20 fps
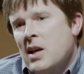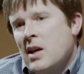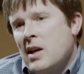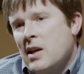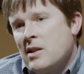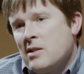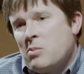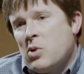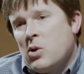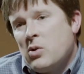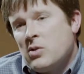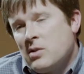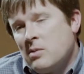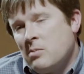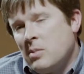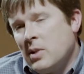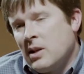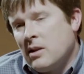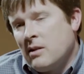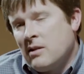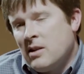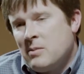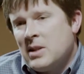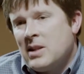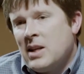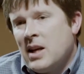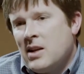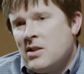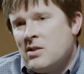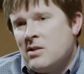as opposed to being a
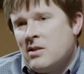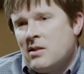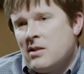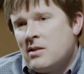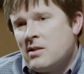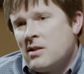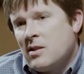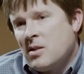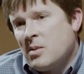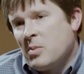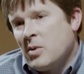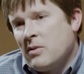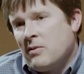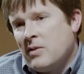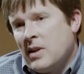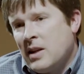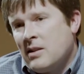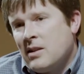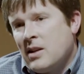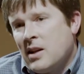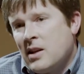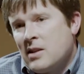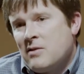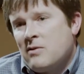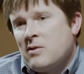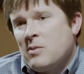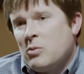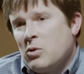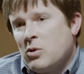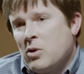limitation that's going to prevent us
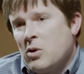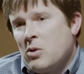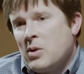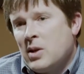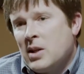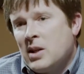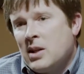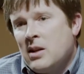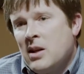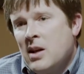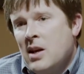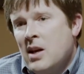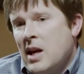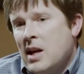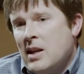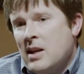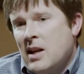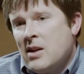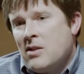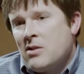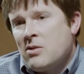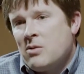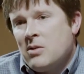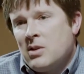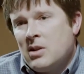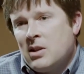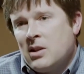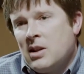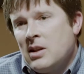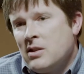from growing and
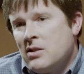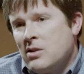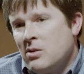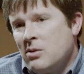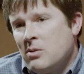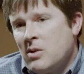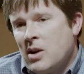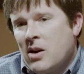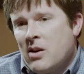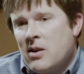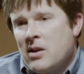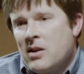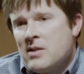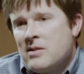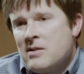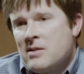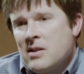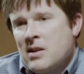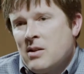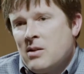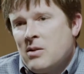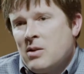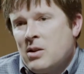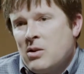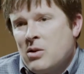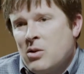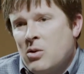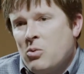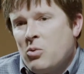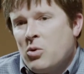entering into areas that
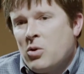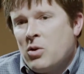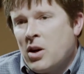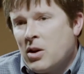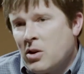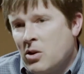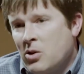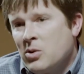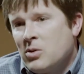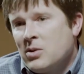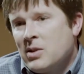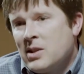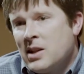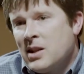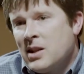we're not currently